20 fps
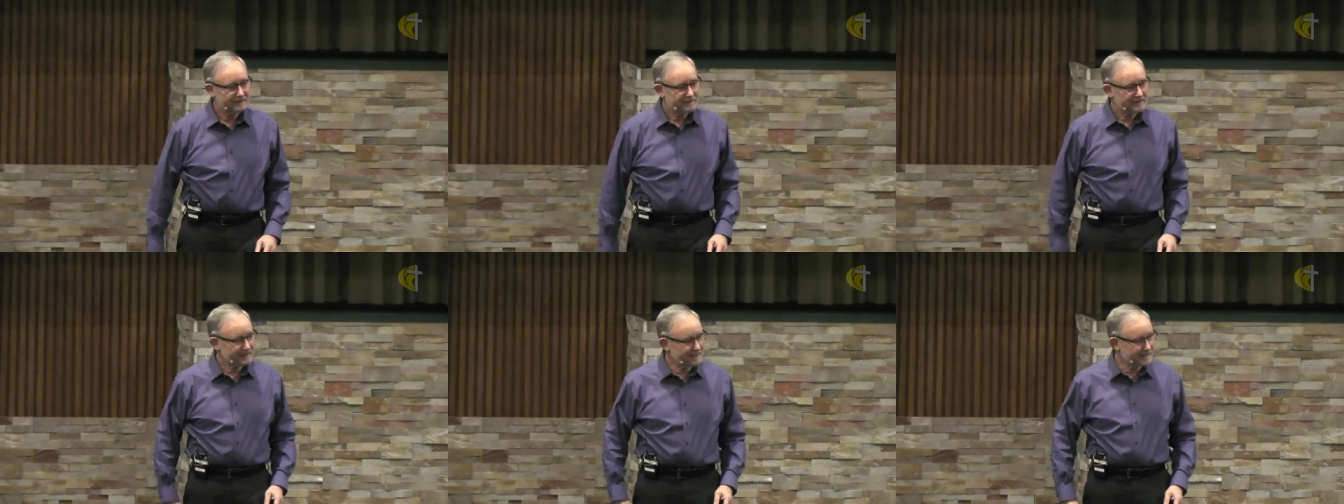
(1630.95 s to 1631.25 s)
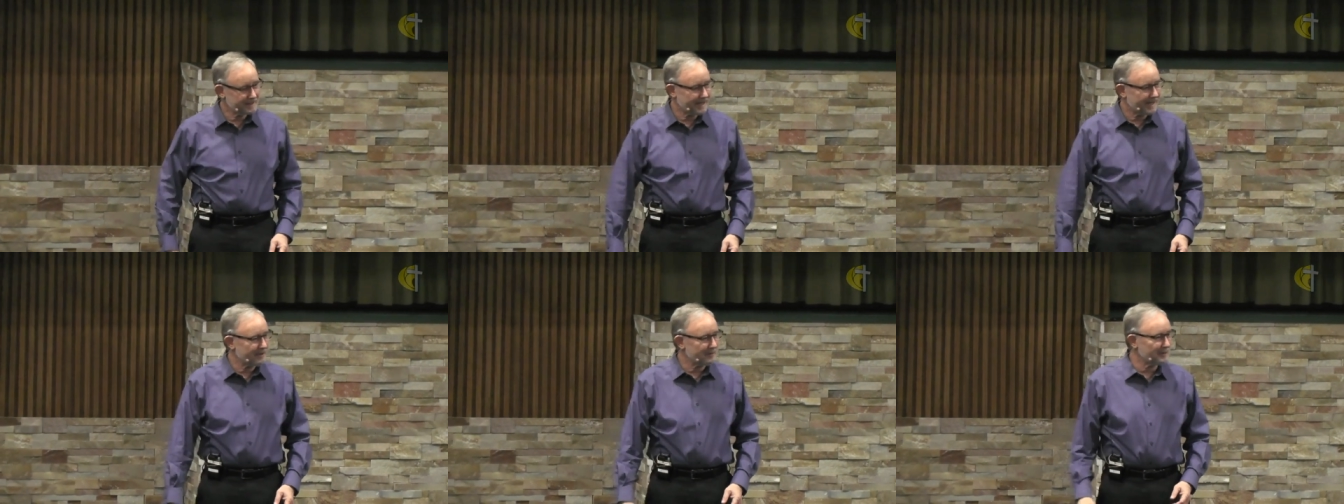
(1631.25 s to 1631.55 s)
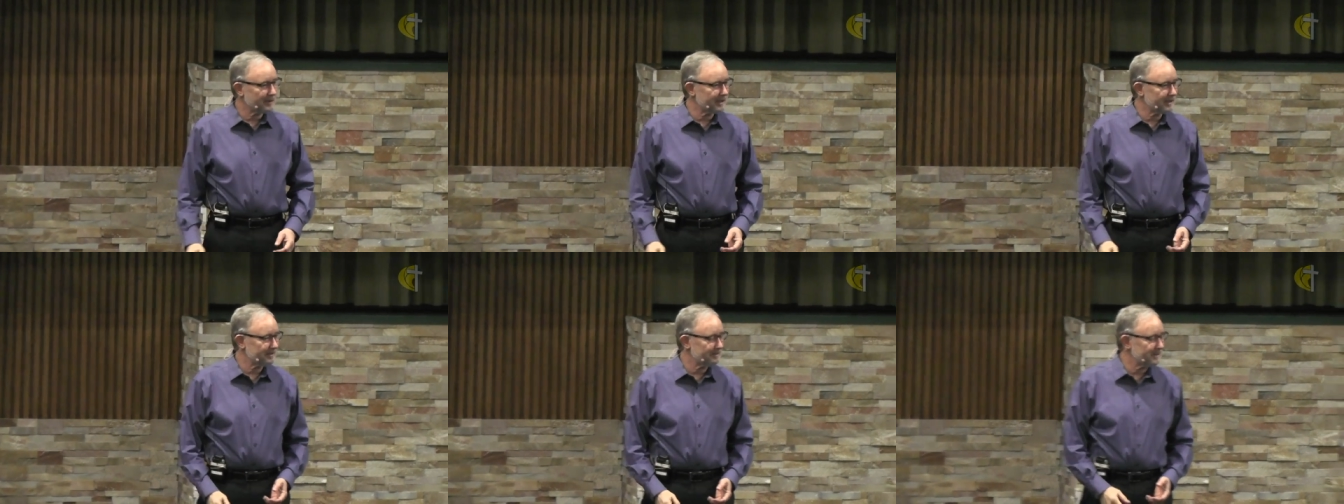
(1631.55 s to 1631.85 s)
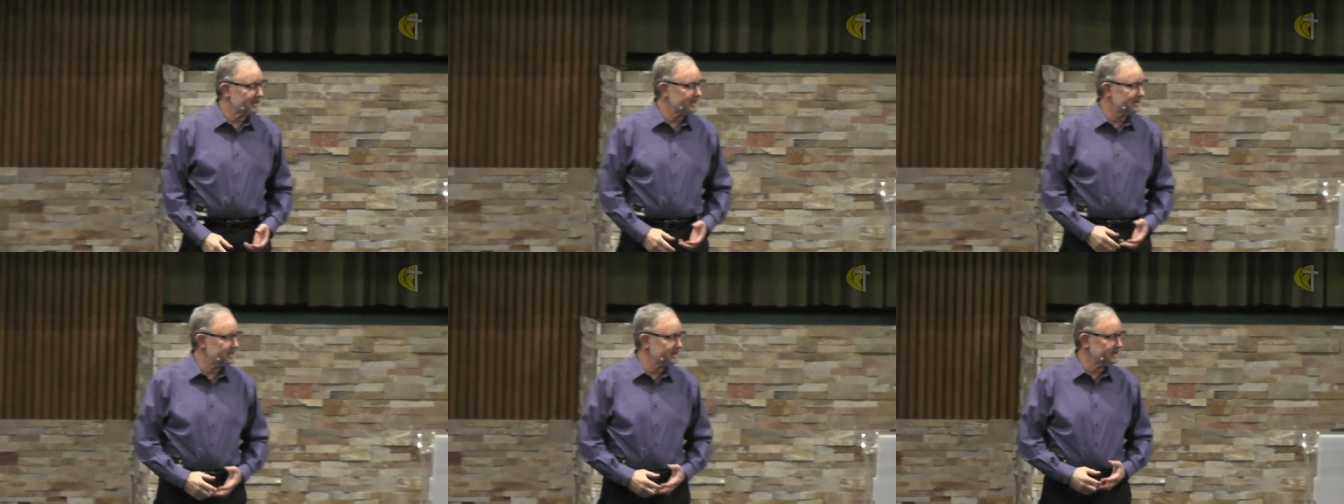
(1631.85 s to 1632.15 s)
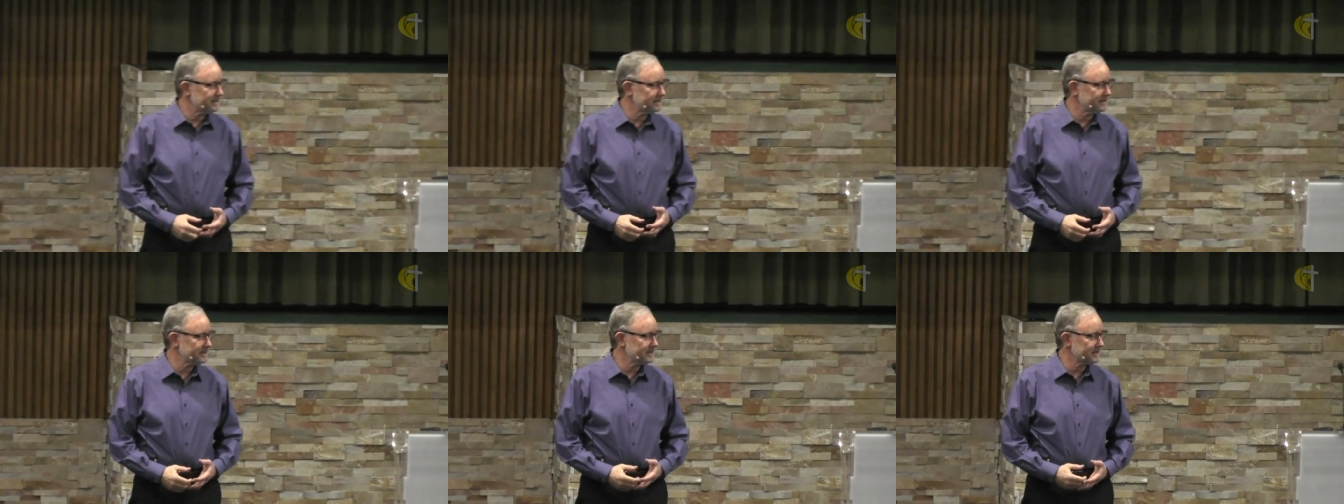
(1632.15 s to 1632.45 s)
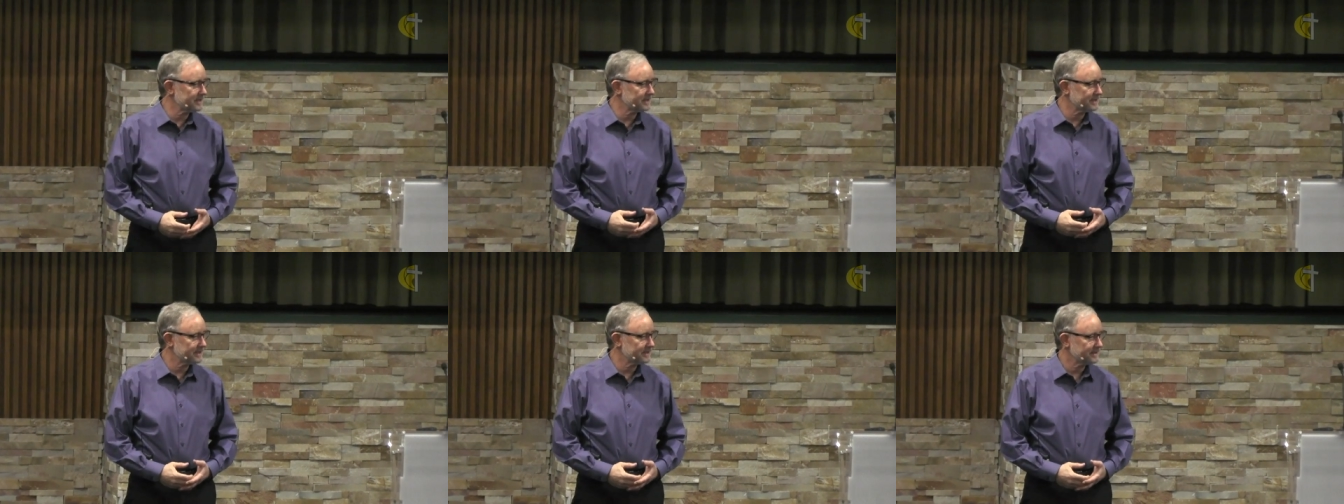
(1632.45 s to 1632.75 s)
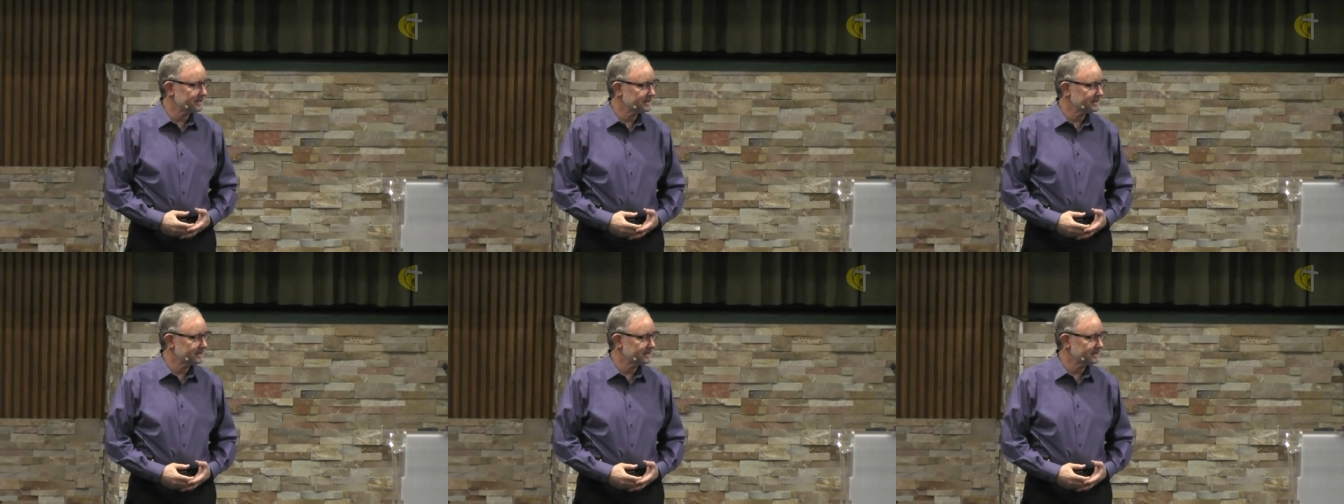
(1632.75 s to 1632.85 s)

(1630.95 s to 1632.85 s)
Is that what it means?